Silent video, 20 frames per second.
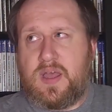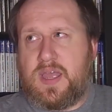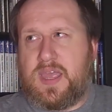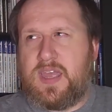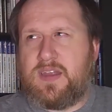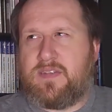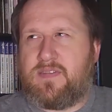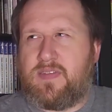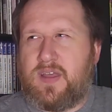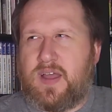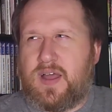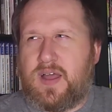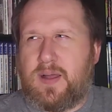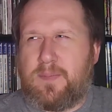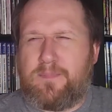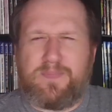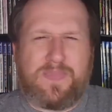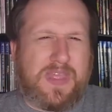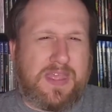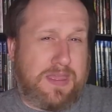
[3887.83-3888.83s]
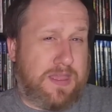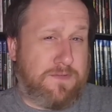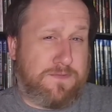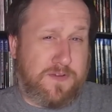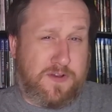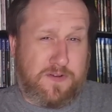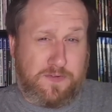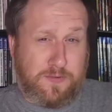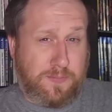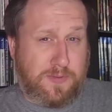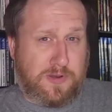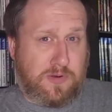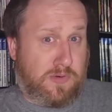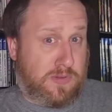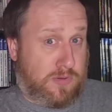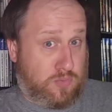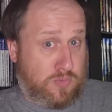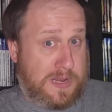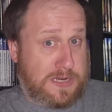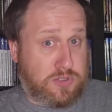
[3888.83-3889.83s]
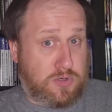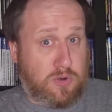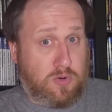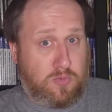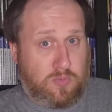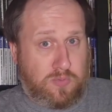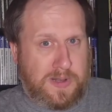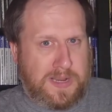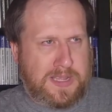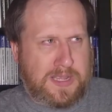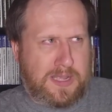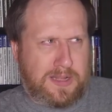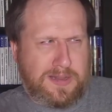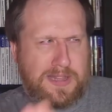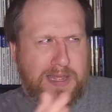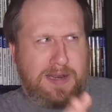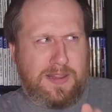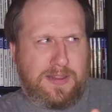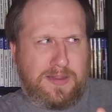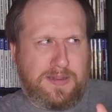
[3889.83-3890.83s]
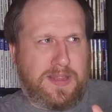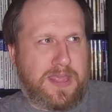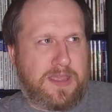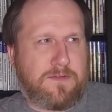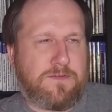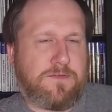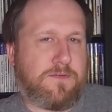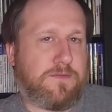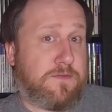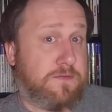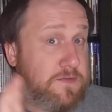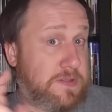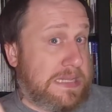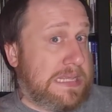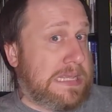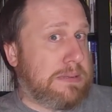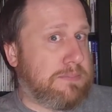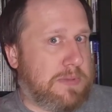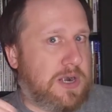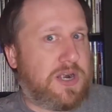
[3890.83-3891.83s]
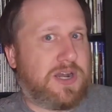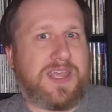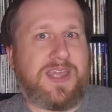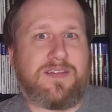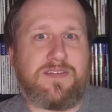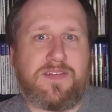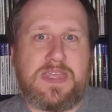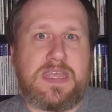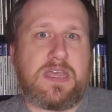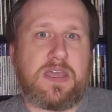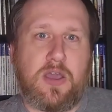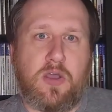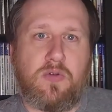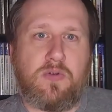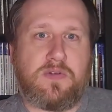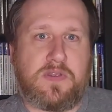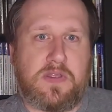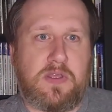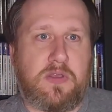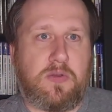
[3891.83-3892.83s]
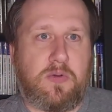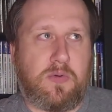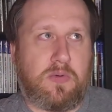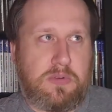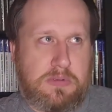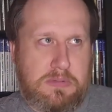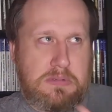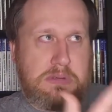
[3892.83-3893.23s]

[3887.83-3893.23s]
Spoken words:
It's if you're familiar with Retro Rick, a lot of the like flea markets he go to,